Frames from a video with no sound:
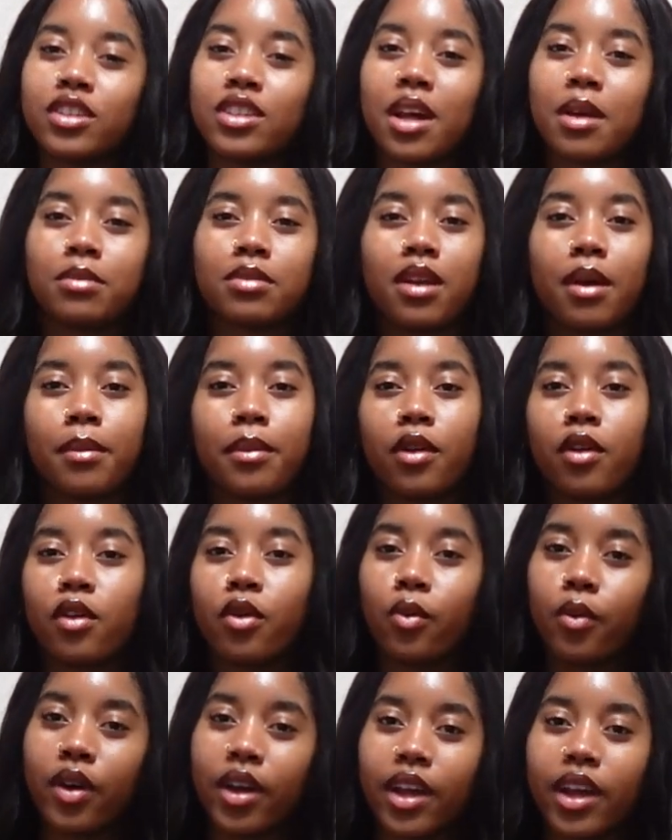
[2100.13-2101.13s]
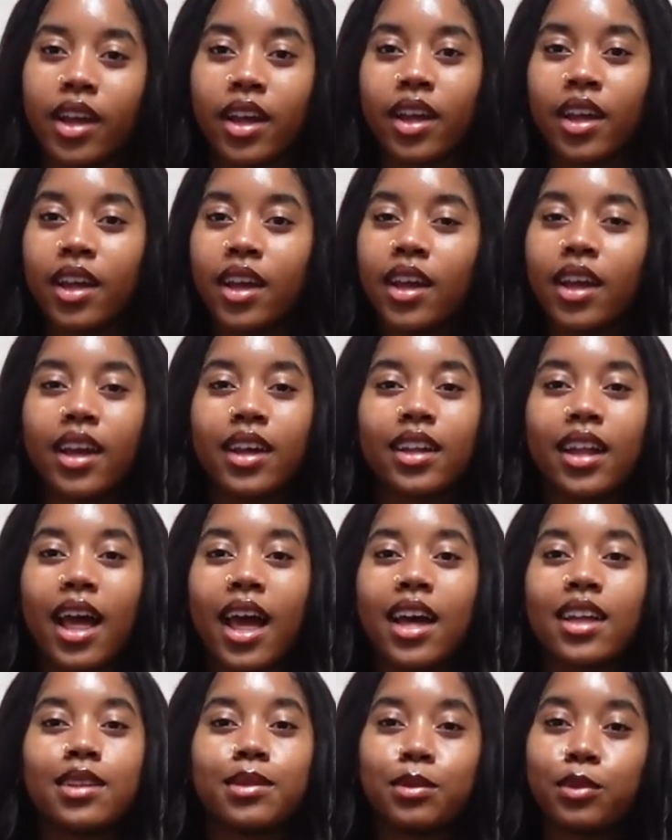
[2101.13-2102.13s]
times coming on the way because I
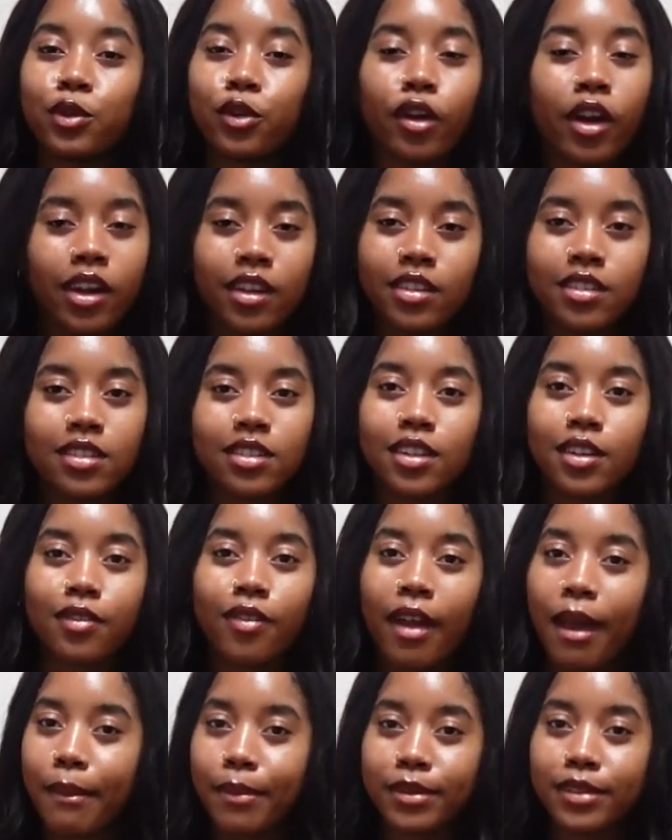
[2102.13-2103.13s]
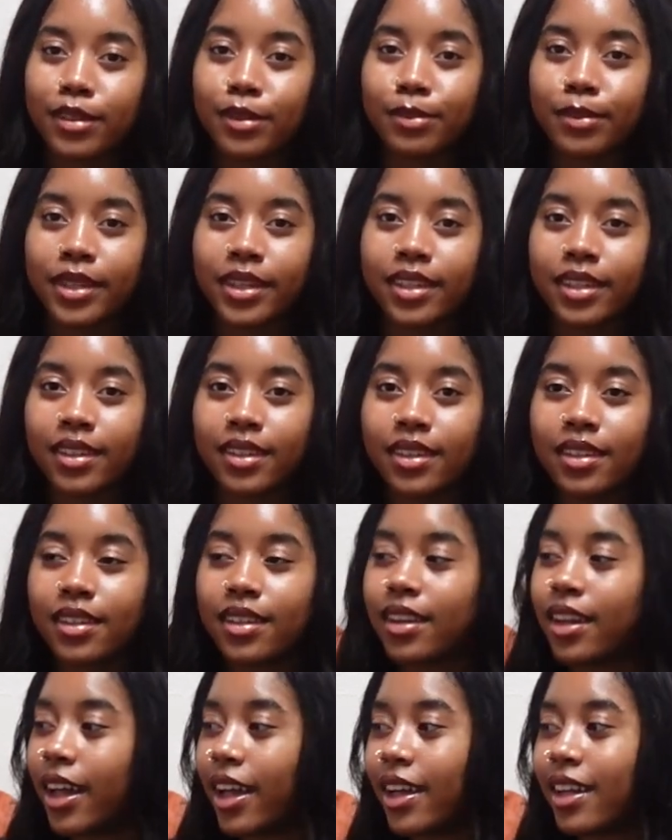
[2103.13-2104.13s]
had some crazier stuff happen to me.
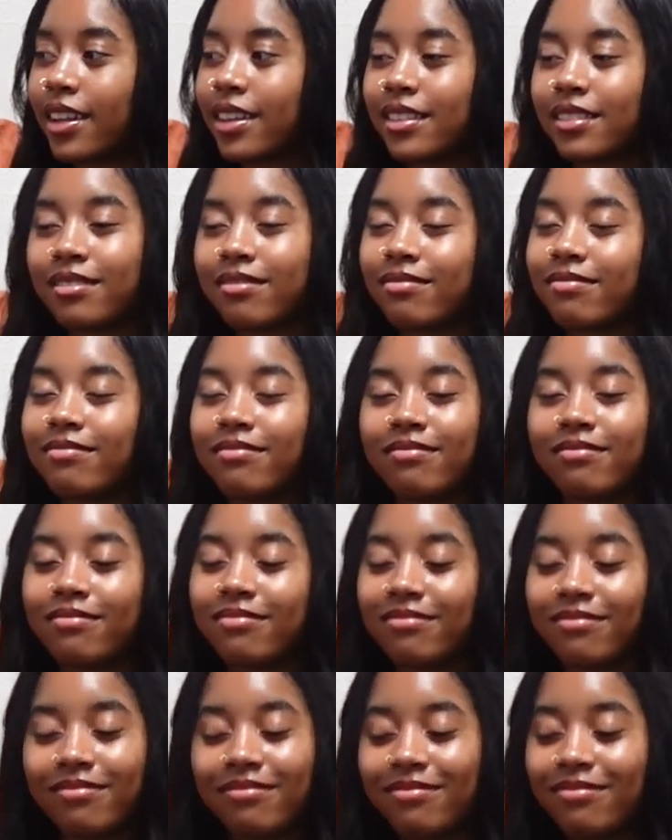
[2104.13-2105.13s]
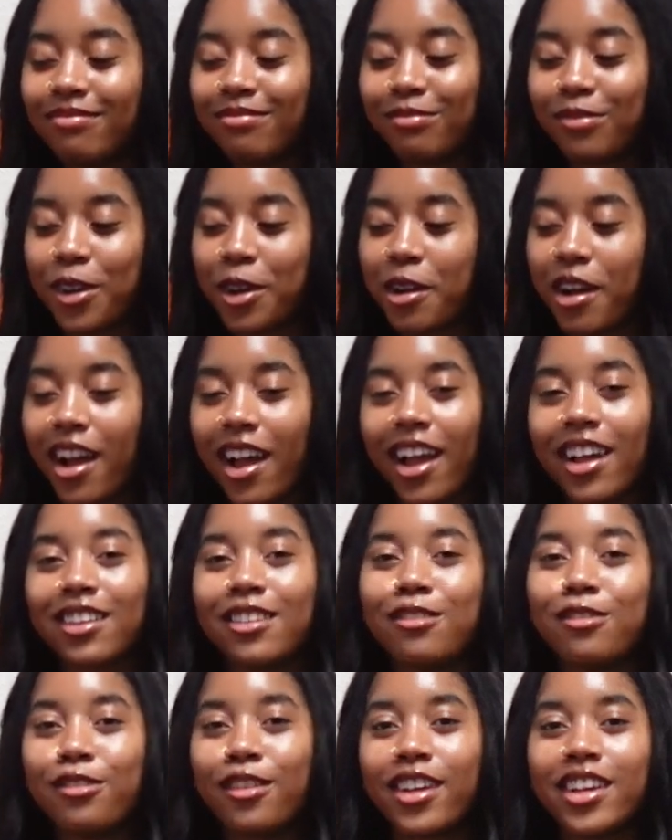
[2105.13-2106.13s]
Like, bro, I got the
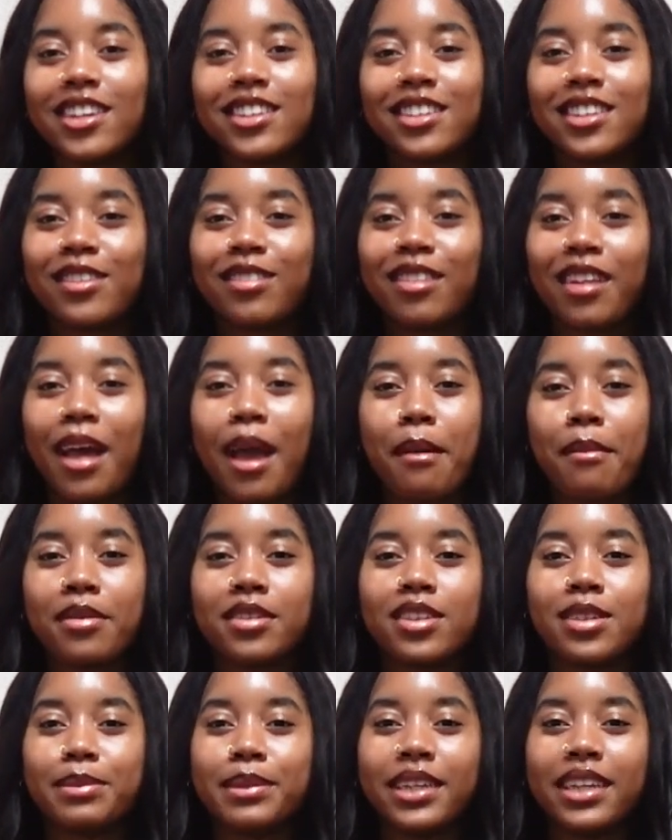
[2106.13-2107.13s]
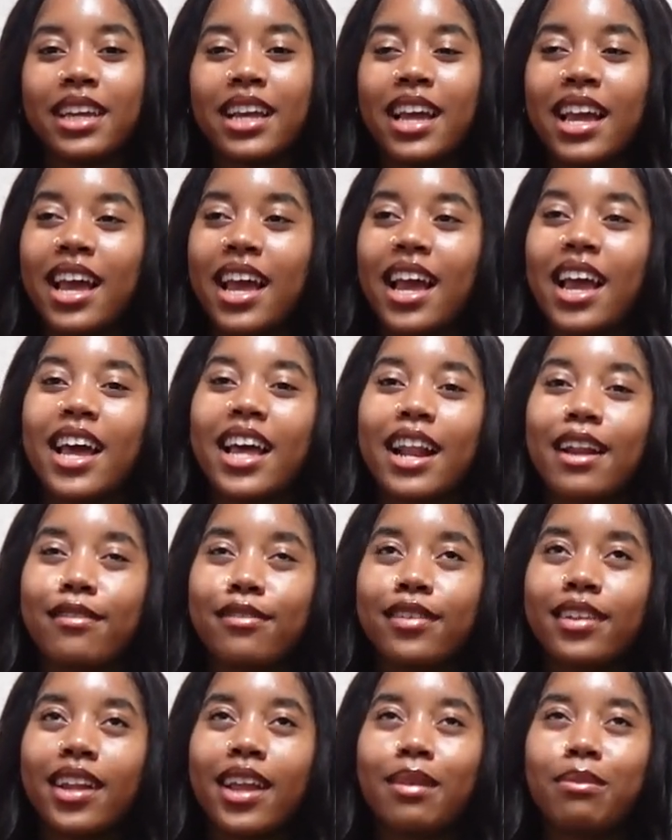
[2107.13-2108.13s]
funniest stuff that happened to me, and I
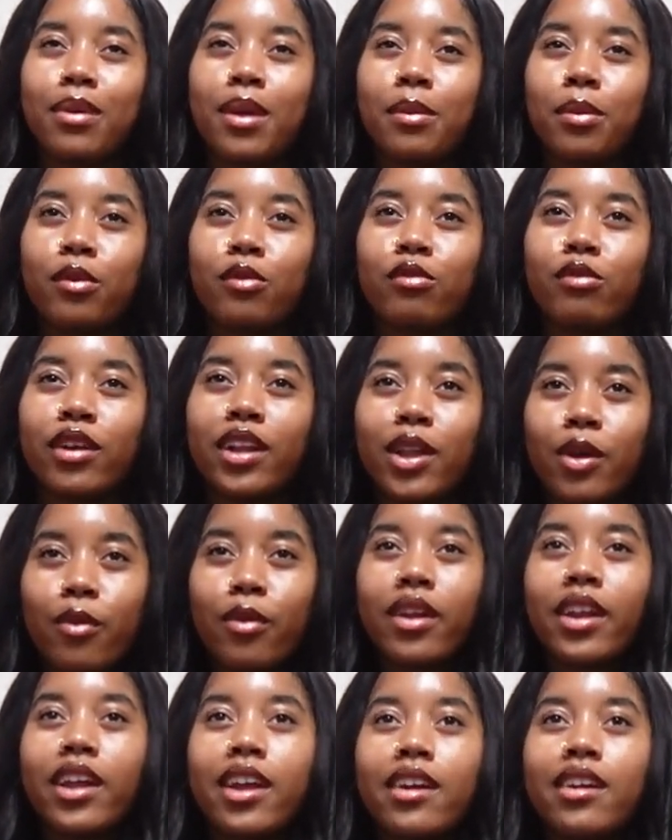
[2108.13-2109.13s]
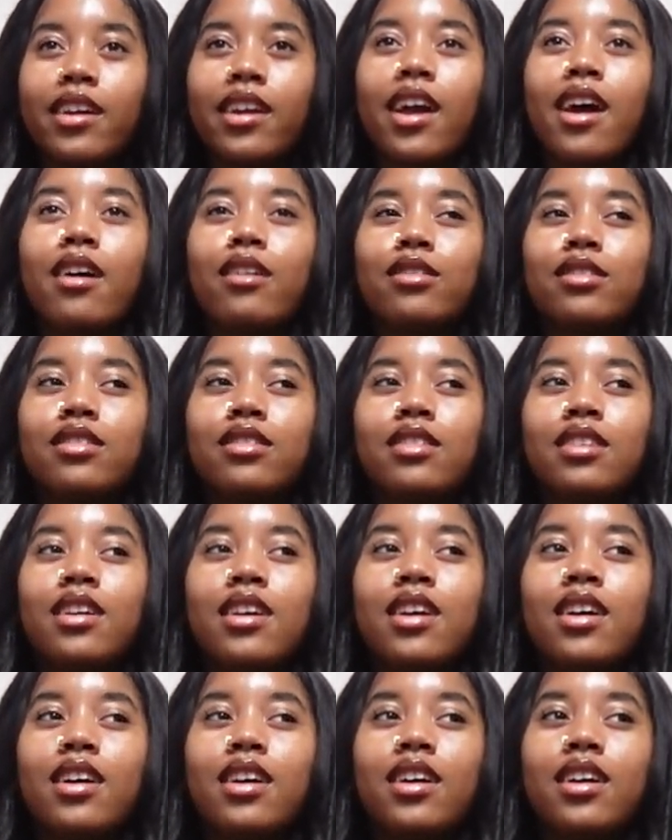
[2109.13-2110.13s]
feel like people really want to hear y'all's.
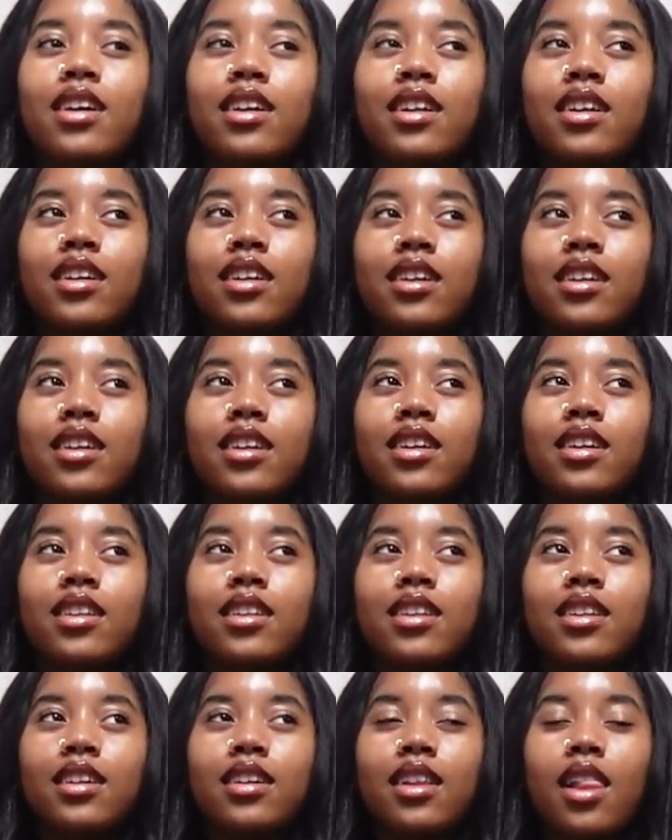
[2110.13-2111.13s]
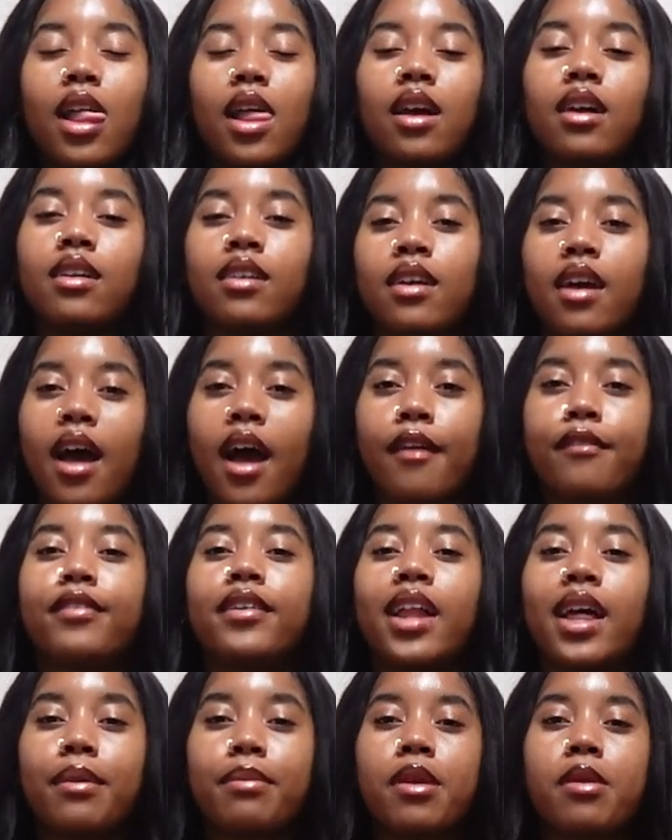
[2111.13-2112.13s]
Yeah, I feel
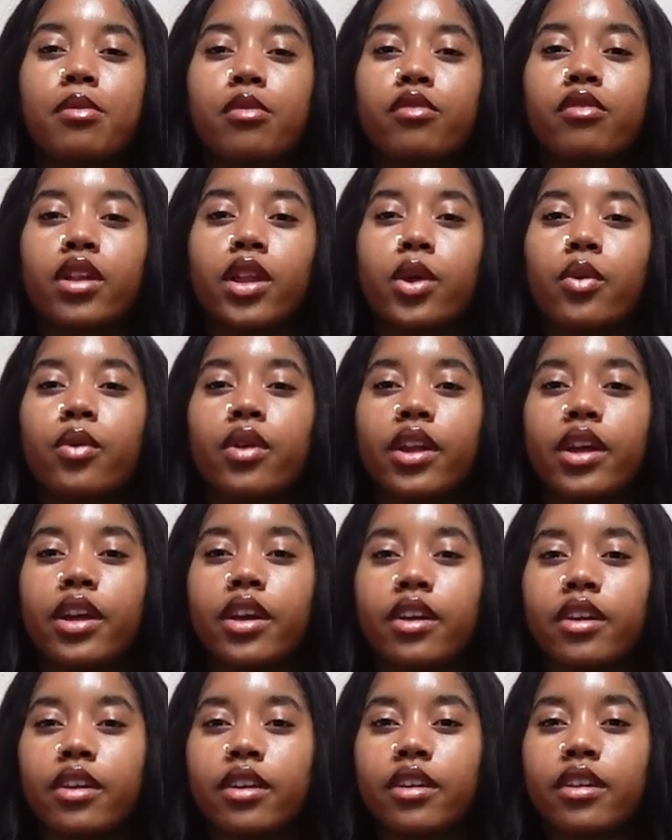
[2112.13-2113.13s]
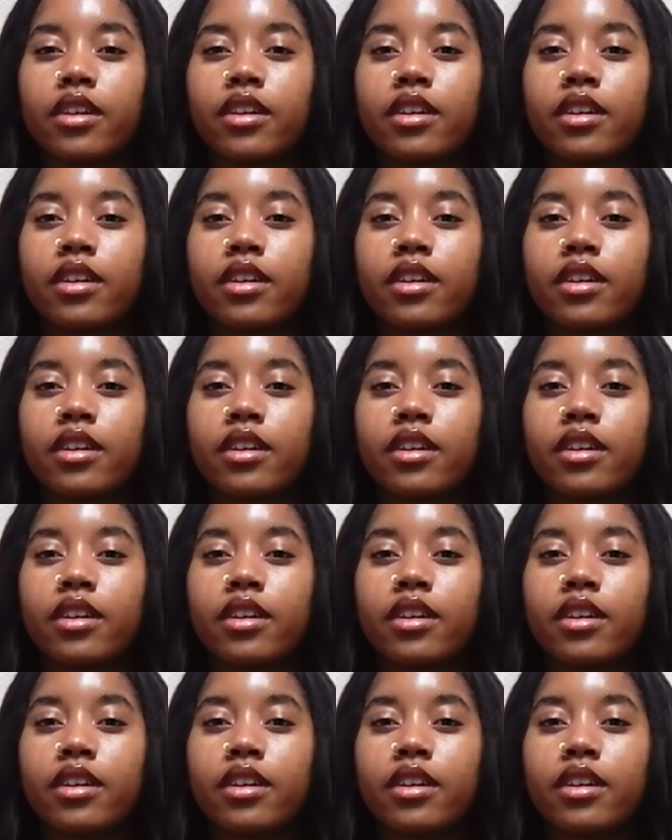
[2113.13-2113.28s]
like people really want to hear